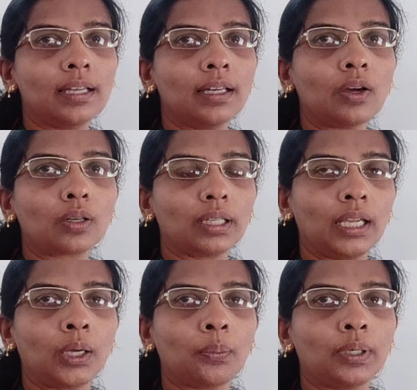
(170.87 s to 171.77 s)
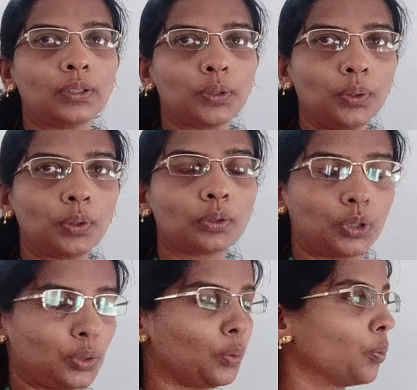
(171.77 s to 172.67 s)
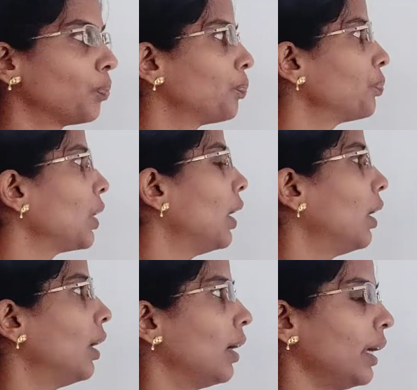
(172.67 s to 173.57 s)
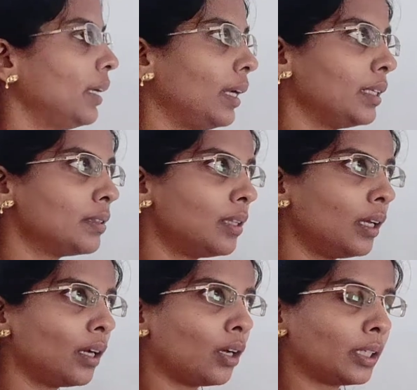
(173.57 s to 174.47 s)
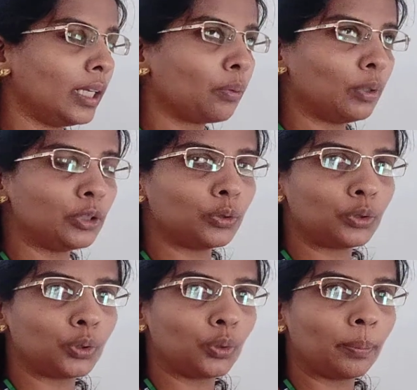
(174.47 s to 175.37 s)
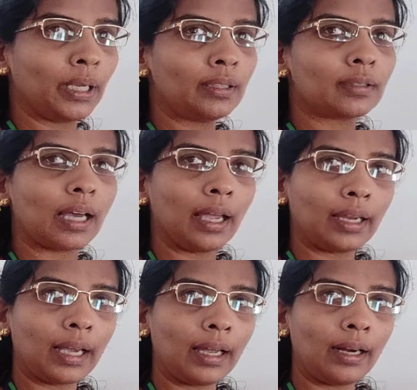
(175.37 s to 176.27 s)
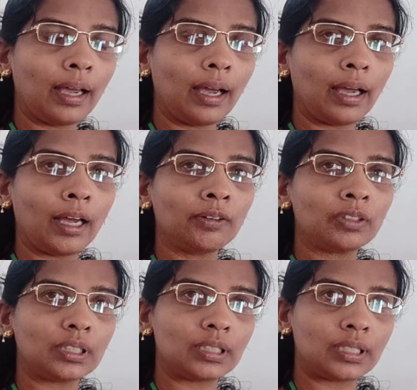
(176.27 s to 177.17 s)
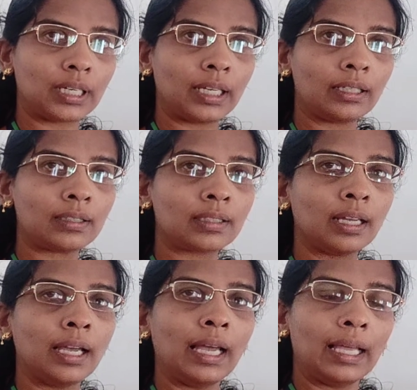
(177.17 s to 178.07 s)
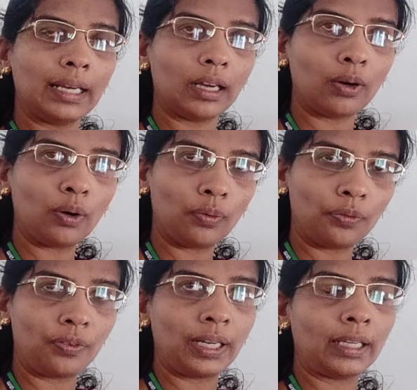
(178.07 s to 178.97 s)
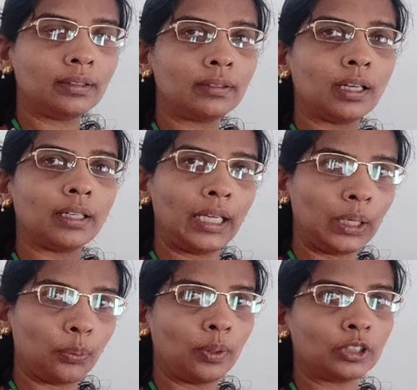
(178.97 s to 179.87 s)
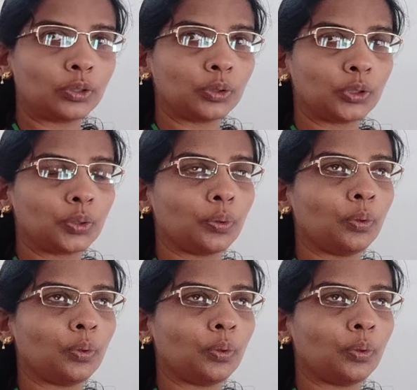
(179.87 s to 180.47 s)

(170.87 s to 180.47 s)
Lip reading: than or equal to 2. Right, less than or equal to 2 means I can have strings of length equal to 2